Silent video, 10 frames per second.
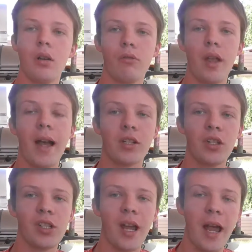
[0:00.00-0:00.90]

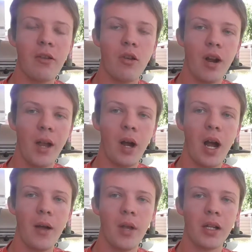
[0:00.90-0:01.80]
reactions to Angry
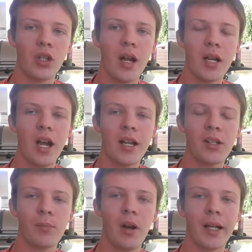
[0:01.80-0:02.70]
Grandpa and McJugger
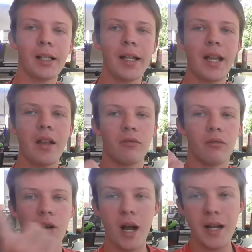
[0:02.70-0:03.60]
Nuggets by clicking
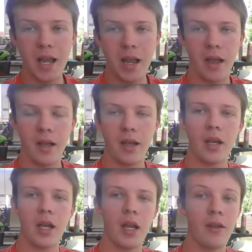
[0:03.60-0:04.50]
right here.
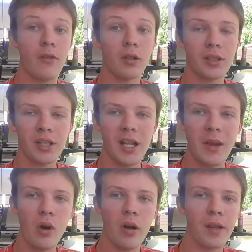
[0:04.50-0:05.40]
And if you want to see
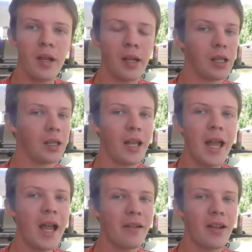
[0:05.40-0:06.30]
more of the
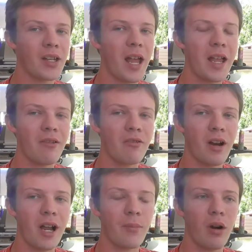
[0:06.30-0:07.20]
hilarious Angry
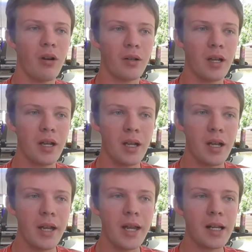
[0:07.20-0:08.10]
Grandpa and
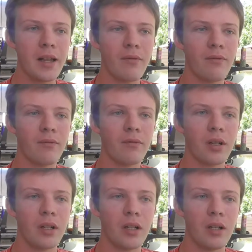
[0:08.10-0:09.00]
Helium
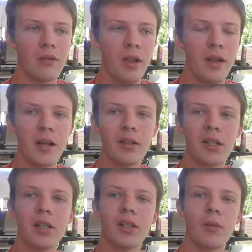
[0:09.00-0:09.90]

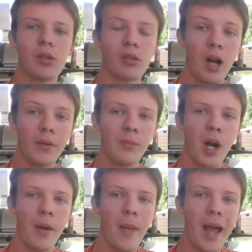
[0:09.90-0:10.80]
videos, subscribe to
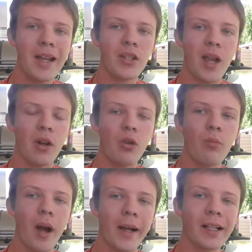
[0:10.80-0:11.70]
my main channel
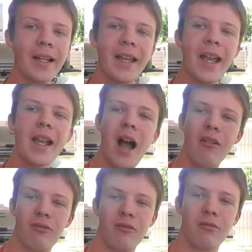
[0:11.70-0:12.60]
by clicking
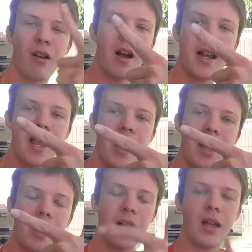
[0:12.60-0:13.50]
right here.